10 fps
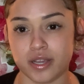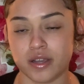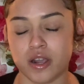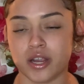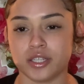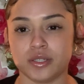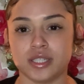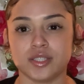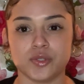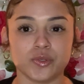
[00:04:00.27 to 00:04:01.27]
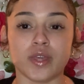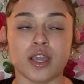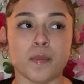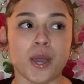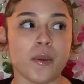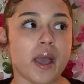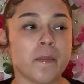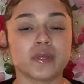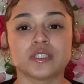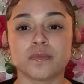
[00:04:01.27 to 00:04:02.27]
a car. You need to think about
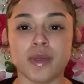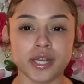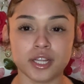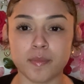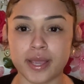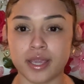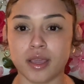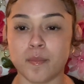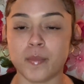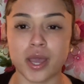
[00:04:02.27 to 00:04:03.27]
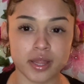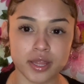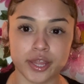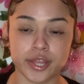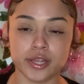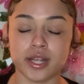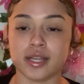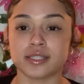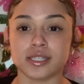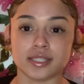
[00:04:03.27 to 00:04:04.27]
how much money you're making a month.
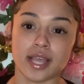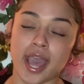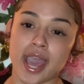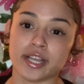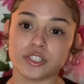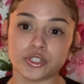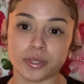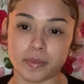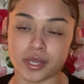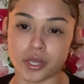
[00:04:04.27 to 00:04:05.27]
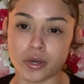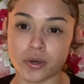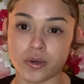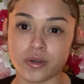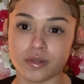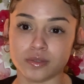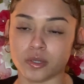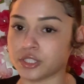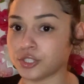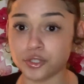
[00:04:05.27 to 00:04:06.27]
Does this extra bill
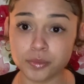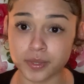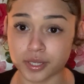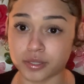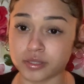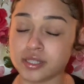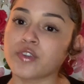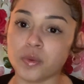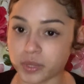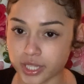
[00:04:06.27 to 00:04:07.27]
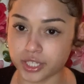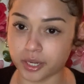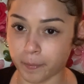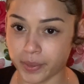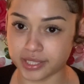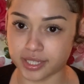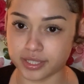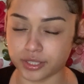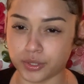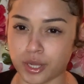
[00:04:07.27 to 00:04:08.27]
or 2 bills fit within your
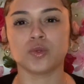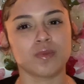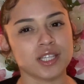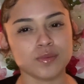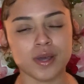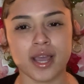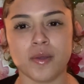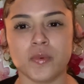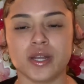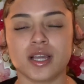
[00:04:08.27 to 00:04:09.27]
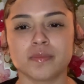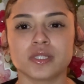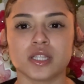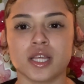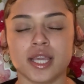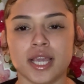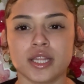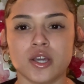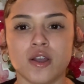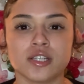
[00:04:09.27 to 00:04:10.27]
budget, you know? That's why when it comes to looking
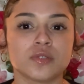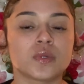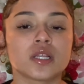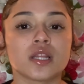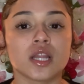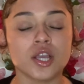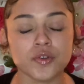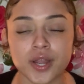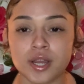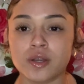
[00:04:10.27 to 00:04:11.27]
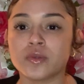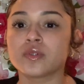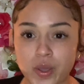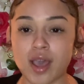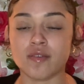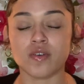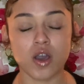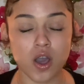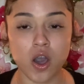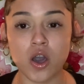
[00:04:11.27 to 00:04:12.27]
at the cars, you wanna look around, have
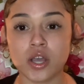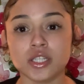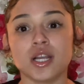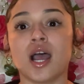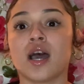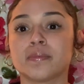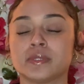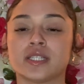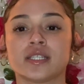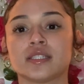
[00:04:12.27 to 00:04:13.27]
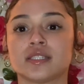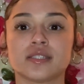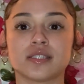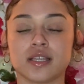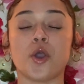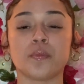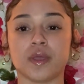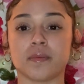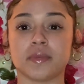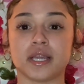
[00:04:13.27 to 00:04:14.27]
all your options
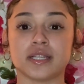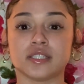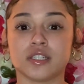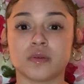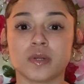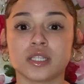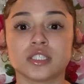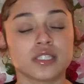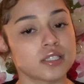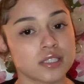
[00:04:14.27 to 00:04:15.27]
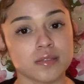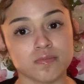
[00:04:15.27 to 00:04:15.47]
open because you don't wanna just,